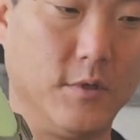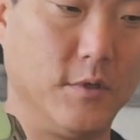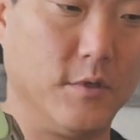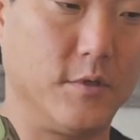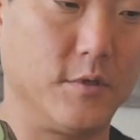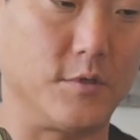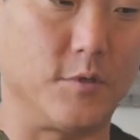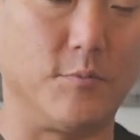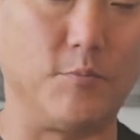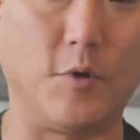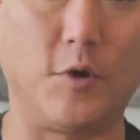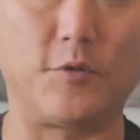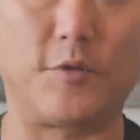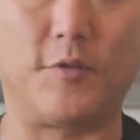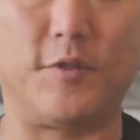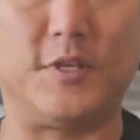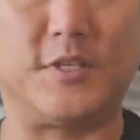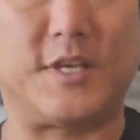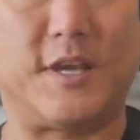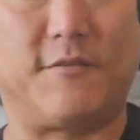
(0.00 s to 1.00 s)
So both of
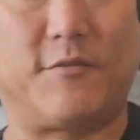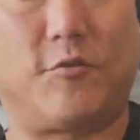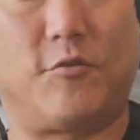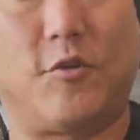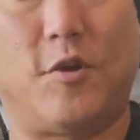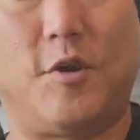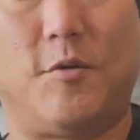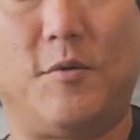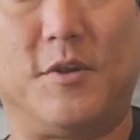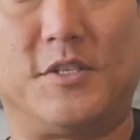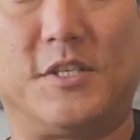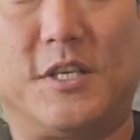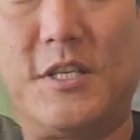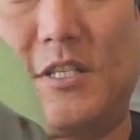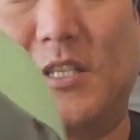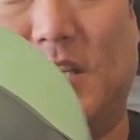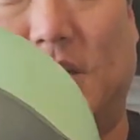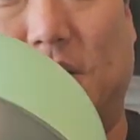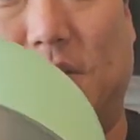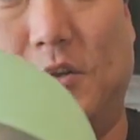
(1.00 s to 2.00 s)
these have chrome, as you can
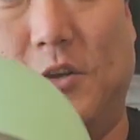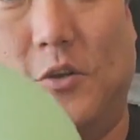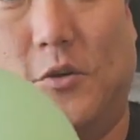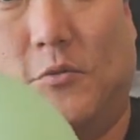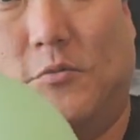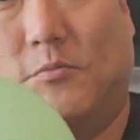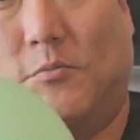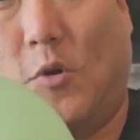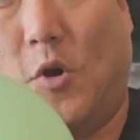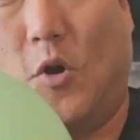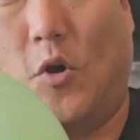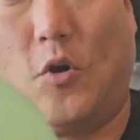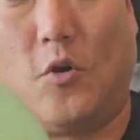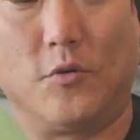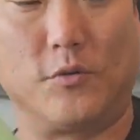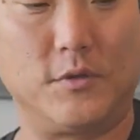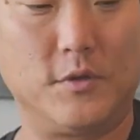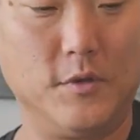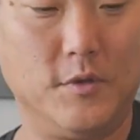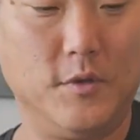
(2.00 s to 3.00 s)
see, new,
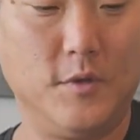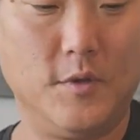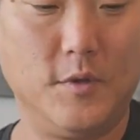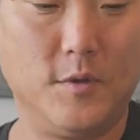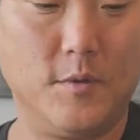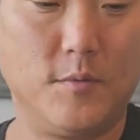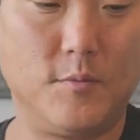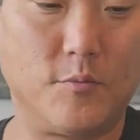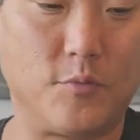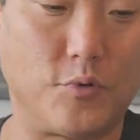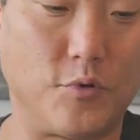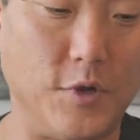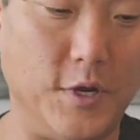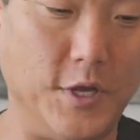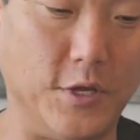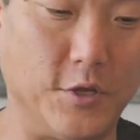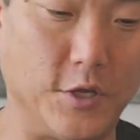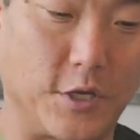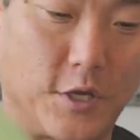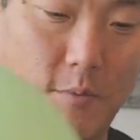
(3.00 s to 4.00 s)
old. Pretty
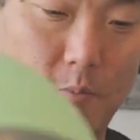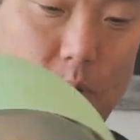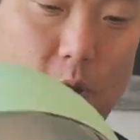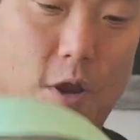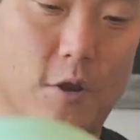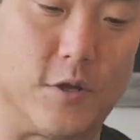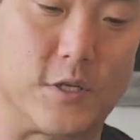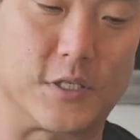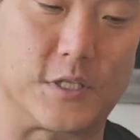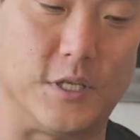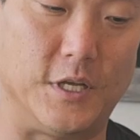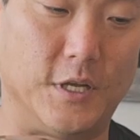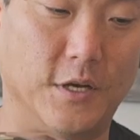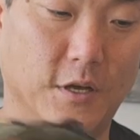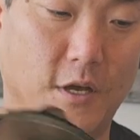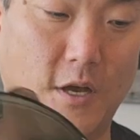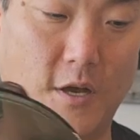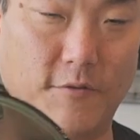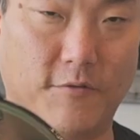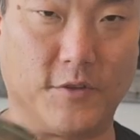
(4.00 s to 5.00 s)
good comparison
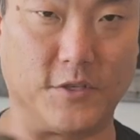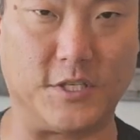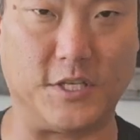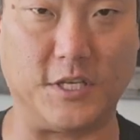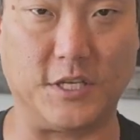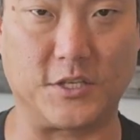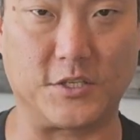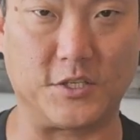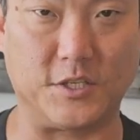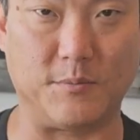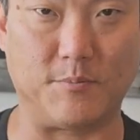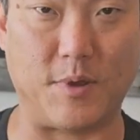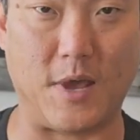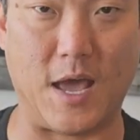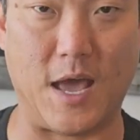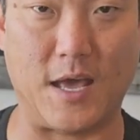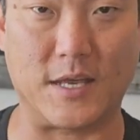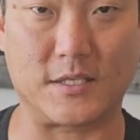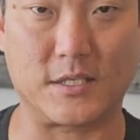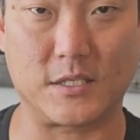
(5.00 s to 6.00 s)
of the Tsg
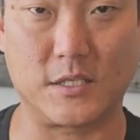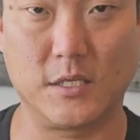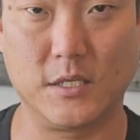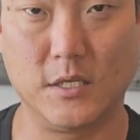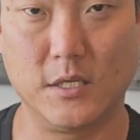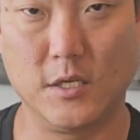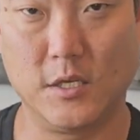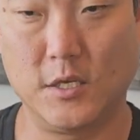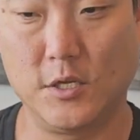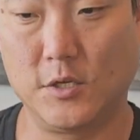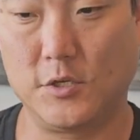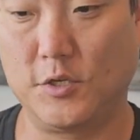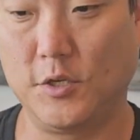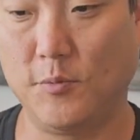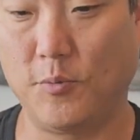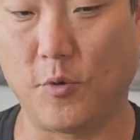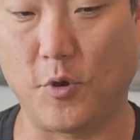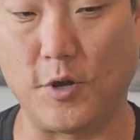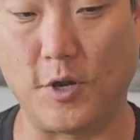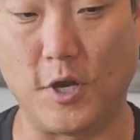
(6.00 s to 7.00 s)
Pass
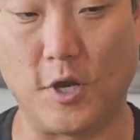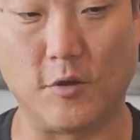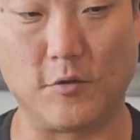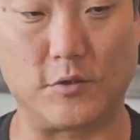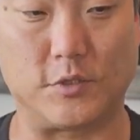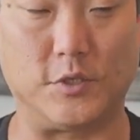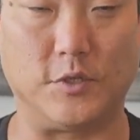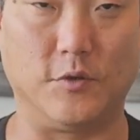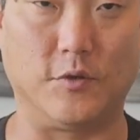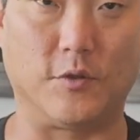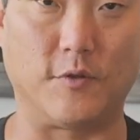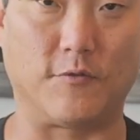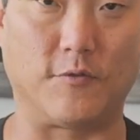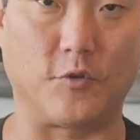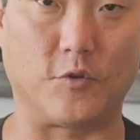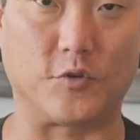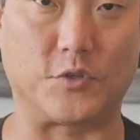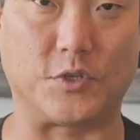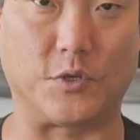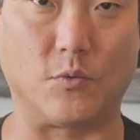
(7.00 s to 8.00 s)
2.0 to the
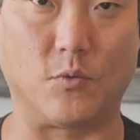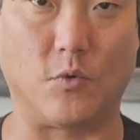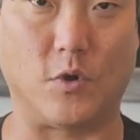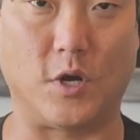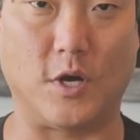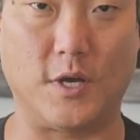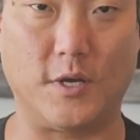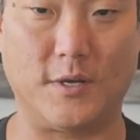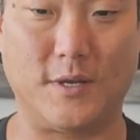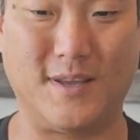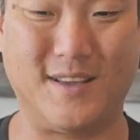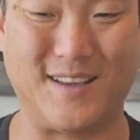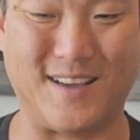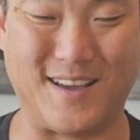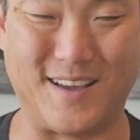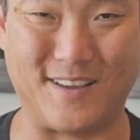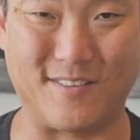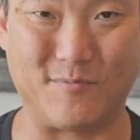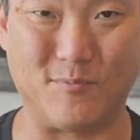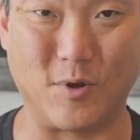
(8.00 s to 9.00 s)
version 1. I
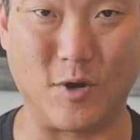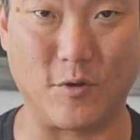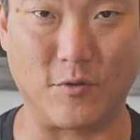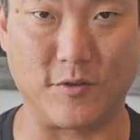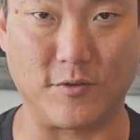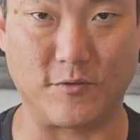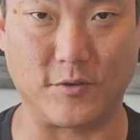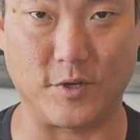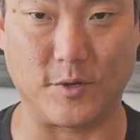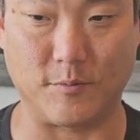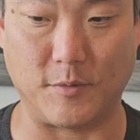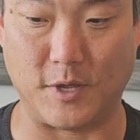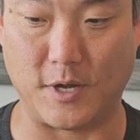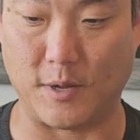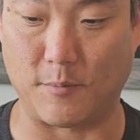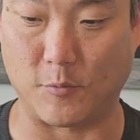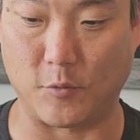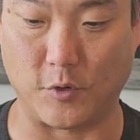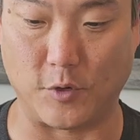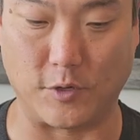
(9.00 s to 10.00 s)
have both of them, and
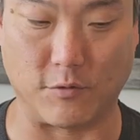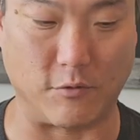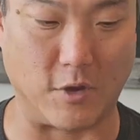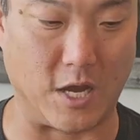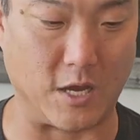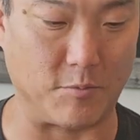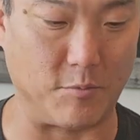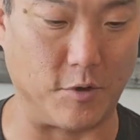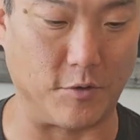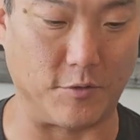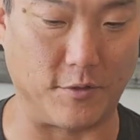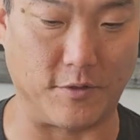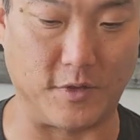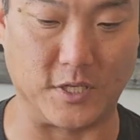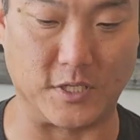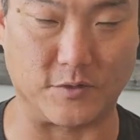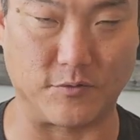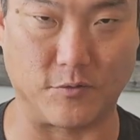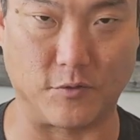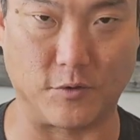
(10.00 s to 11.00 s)
I'm going to rock both of
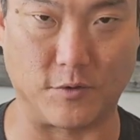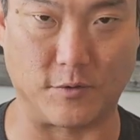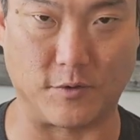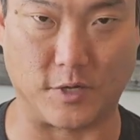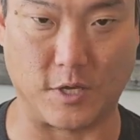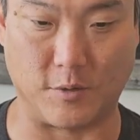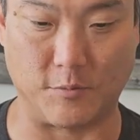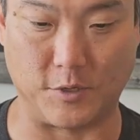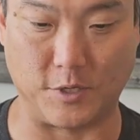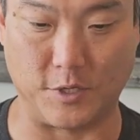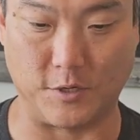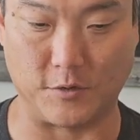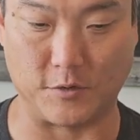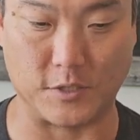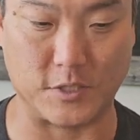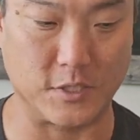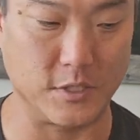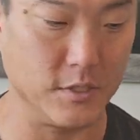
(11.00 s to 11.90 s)
these for the coming years.